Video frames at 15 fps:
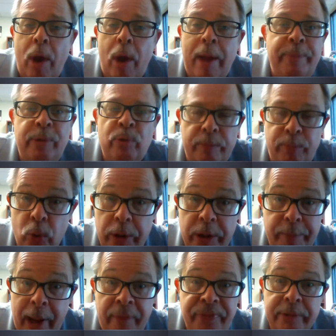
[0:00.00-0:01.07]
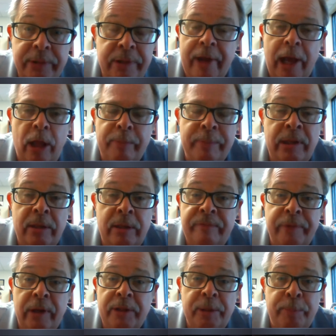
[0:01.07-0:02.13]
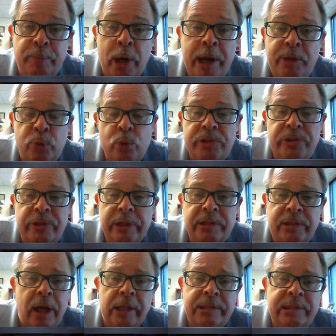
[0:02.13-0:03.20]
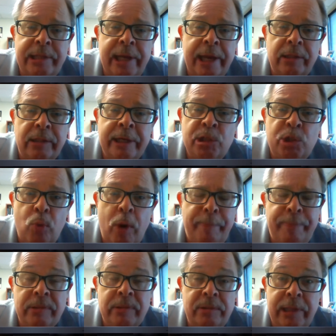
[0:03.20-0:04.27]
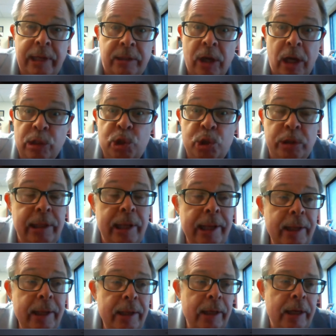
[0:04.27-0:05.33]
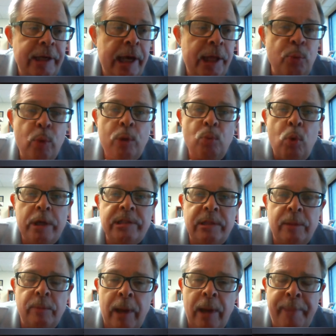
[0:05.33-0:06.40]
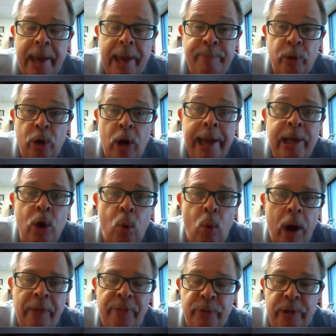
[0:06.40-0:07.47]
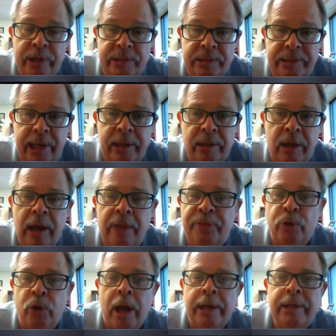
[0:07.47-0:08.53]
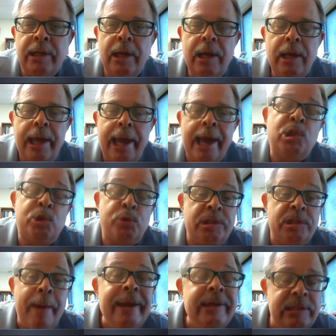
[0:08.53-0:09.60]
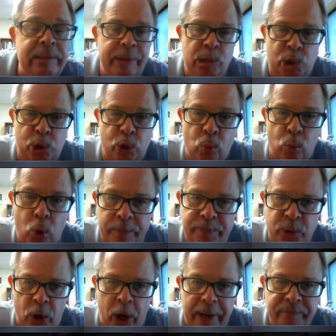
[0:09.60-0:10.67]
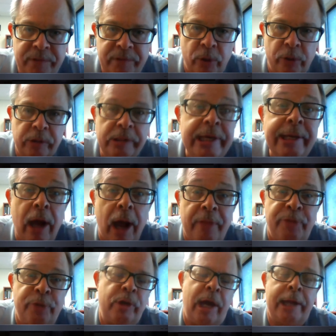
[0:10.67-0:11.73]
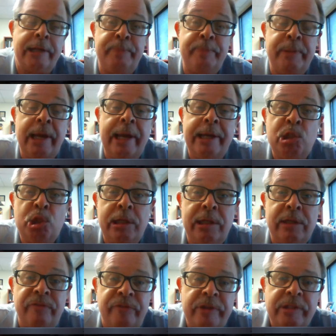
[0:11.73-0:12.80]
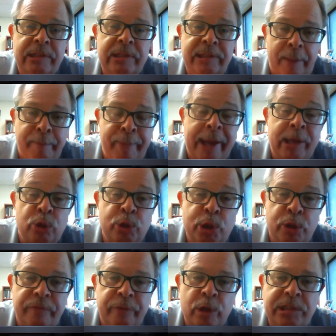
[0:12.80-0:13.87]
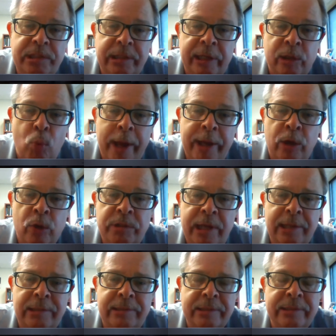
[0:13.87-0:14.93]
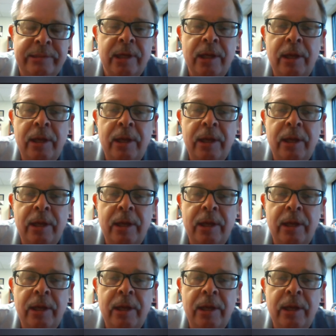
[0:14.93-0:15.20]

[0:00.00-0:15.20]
weapon report about the development of the breakthroughs in solid-state laser weapon technology. Another one was a paper I co-authored as a second author on extra space dimensional warp drive. So the lead author got his PhD in physics at Baylor University in Waco, Texas,